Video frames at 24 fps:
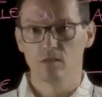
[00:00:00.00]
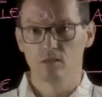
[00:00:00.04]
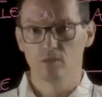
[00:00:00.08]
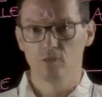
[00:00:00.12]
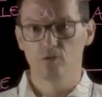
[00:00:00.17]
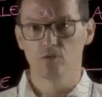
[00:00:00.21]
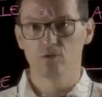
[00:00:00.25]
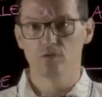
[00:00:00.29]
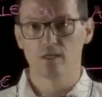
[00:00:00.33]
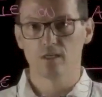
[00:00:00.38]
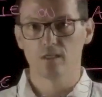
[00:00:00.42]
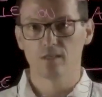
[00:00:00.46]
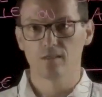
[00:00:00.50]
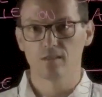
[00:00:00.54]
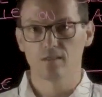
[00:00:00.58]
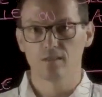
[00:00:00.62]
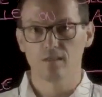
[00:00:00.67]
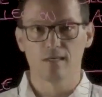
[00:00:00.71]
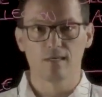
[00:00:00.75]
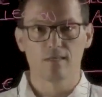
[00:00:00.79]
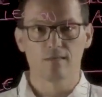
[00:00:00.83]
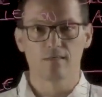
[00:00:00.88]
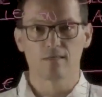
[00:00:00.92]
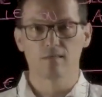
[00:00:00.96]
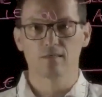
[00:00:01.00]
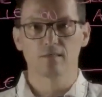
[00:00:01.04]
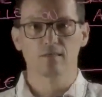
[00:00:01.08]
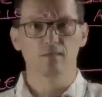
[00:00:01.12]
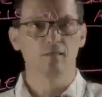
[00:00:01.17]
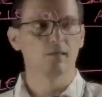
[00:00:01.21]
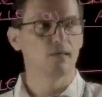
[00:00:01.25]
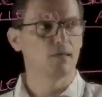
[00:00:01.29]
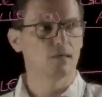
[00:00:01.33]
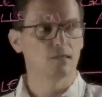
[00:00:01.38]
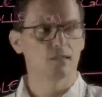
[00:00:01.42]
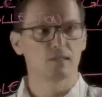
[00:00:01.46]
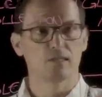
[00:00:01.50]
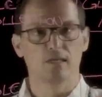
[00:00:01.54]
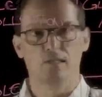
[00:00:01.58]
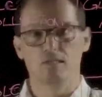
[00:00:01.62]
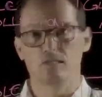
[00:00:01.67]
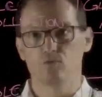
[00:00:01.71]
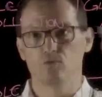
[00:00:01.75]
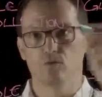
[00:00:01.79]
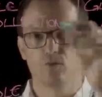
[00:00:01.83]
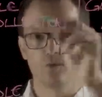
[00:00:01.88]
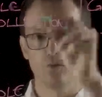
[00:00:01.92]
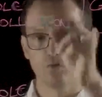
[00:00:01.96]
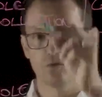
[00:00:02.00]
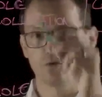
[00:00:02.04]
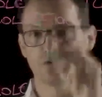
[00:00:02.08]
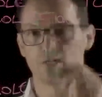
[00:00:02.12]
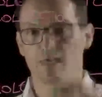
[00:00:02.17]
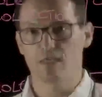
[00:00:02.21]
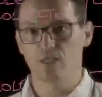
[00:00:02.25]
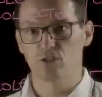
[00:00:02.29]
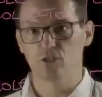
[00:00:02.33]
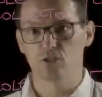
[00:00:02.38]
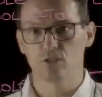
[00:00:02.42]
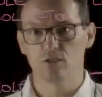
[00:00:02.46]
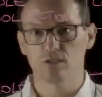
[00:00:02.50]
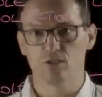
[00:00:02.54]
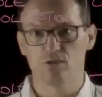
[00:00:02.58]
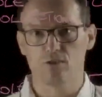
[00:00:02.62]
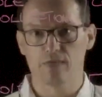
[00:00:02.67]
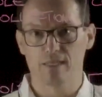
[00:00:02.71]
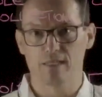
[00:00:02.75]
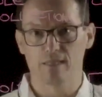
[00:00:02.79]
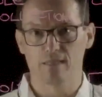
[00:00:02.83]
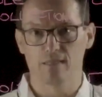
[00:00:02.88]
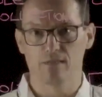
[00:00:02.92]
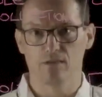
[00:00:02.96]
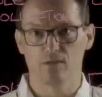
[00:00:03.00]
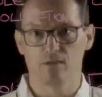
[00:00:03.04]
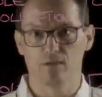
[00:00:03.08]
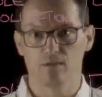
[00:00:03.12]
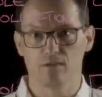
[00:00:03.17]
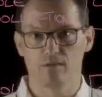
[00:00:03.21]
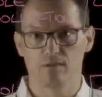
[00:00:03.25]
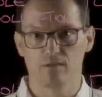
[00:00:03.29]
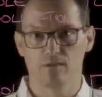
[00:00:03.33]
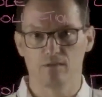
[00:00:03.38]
you can then assign the role collections directly here.